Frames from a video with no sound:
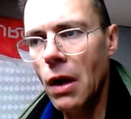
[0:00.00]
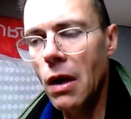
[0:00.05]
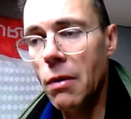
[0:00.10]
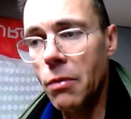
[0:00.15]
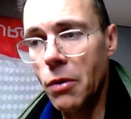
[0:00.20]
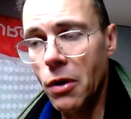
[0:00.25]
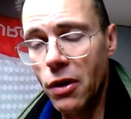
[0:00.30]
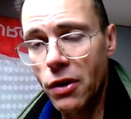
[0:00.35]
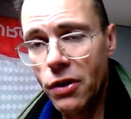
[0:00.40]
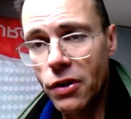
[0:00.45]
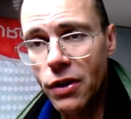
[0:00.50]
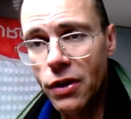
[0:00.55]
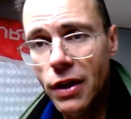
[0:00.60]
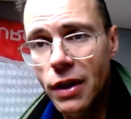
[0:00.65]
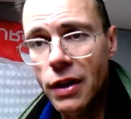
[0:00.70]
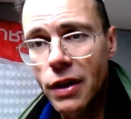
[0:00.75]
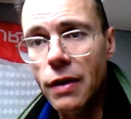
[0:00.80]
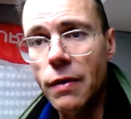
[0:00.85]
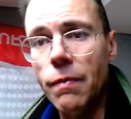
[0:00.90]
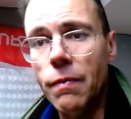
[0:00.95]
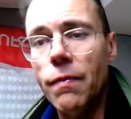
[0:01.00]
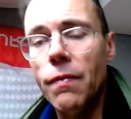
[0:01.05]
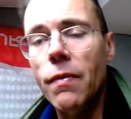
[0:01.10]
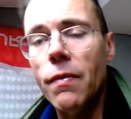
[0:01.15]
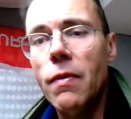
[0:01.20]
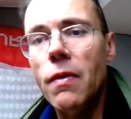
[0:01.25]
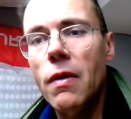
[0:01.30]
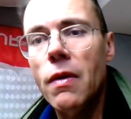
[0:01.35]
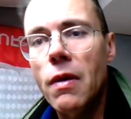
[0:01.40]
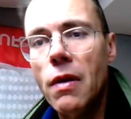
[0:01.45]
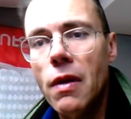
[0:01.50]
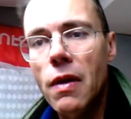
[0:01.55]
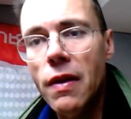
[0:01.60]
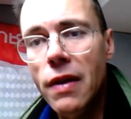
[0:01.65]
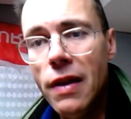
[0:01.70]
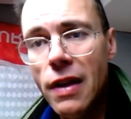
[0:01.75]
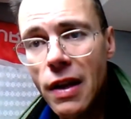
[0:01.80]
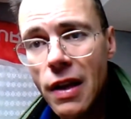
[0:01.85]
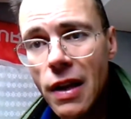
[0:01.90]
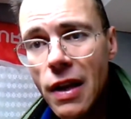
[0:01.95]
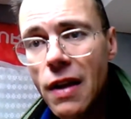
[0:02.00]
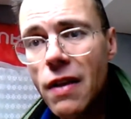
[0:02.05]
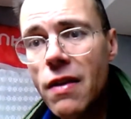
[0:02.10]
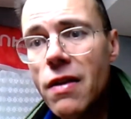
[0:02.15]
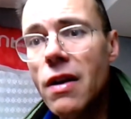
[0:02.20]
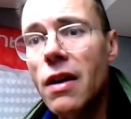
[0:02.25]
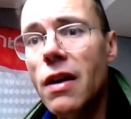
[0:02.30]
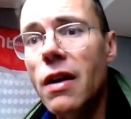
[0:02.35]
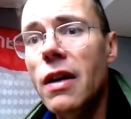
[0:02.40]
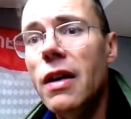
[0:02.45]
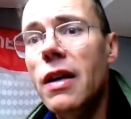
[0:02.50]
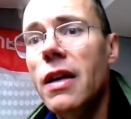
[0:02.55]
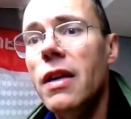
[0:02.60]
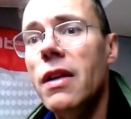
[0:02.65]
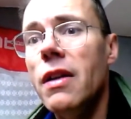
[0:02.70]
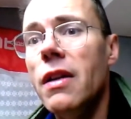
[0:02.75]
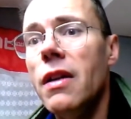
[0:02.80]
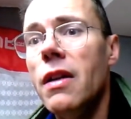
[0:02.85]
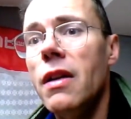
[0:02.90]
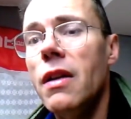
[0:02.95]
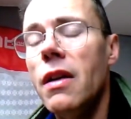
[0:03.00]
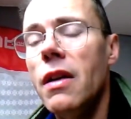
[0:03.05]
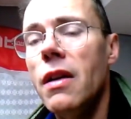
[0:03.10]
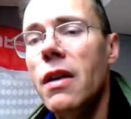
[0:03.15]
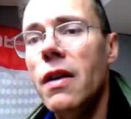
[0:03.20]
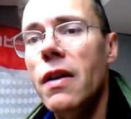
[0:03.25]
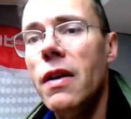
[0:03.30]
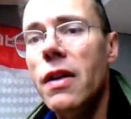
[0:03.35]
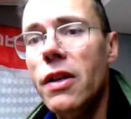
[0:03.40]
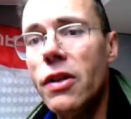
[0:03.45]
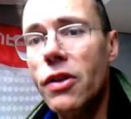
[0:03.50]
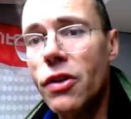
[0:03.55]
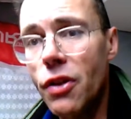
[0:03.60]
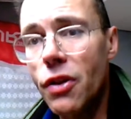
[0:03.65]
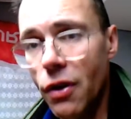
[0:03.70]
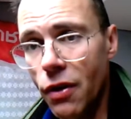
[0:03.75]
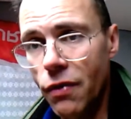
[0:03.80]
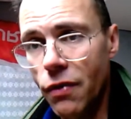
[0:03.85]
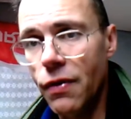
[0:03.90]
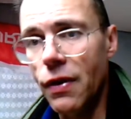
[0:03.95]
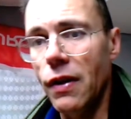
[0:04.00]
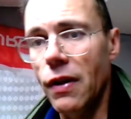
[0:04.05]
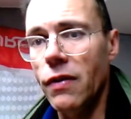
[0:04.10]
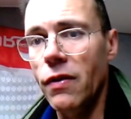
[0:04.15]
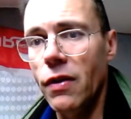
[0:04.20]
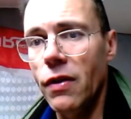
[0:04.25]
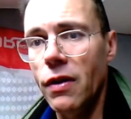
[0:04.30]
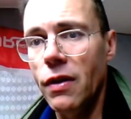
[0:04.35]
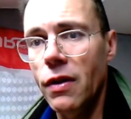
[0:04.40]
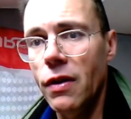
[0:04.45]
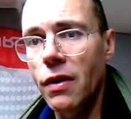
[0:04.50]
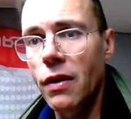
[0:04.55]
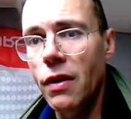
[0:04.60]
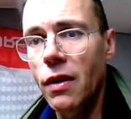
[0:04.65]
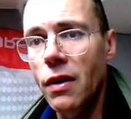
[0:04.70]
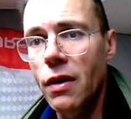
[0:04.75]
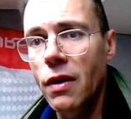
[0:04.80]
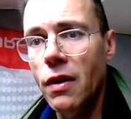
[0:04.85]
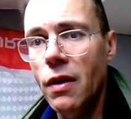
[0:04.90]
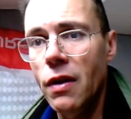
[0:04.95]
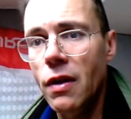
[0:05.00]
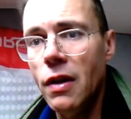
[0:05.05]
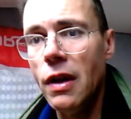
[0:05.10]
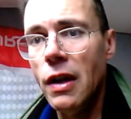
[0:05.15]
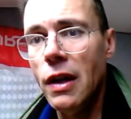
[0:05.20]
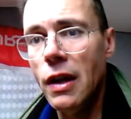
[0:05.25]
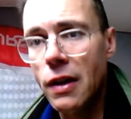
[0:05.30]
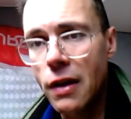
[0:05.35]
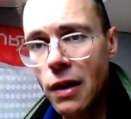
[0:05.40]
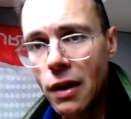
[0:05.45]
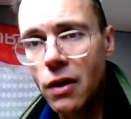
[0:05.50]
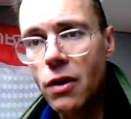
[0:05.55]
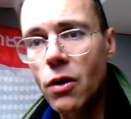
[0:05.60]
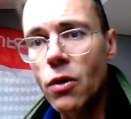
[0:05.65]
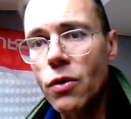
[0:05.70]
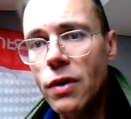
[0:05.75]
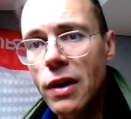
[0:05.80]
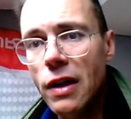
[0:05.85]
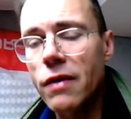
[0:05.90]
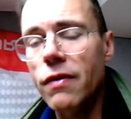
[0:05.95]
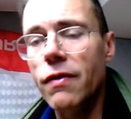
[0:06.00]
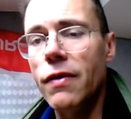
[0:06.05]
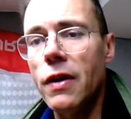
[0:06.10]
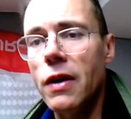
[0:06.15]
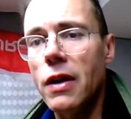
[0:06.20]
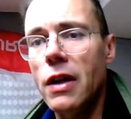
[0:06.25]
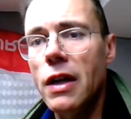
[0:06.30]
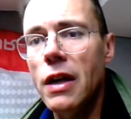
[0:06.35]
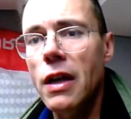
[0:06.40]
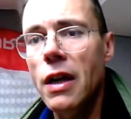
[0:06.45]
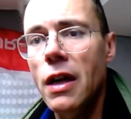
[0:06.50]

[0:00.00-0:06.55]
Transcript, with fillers: I'm going to say Nikita and his girlfriend it can go that far.